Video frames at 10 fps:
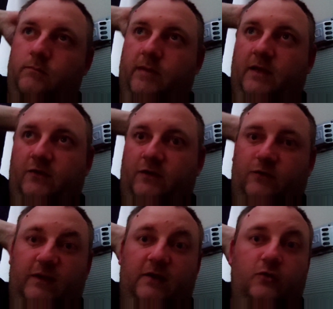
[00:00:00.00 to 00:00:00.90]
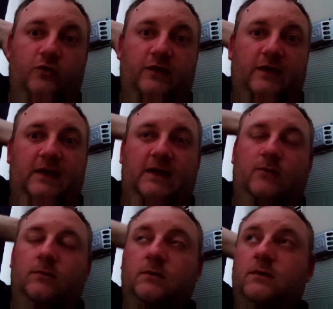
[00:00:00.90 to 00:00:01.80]
basically, so they're not sticking
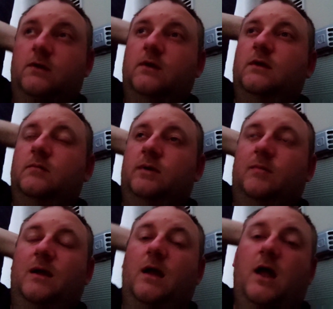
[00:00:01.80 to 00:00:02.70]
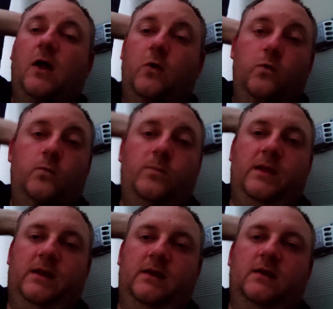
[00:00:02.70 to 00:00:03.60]
out. But I'm
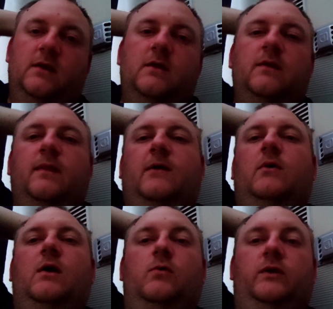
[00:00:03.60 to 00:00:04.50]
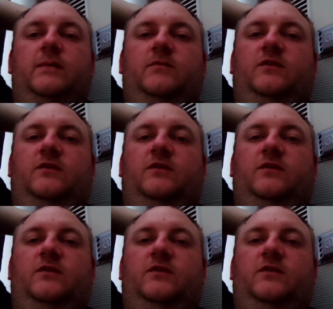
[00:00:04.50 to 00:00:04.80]
hoping they'll hold up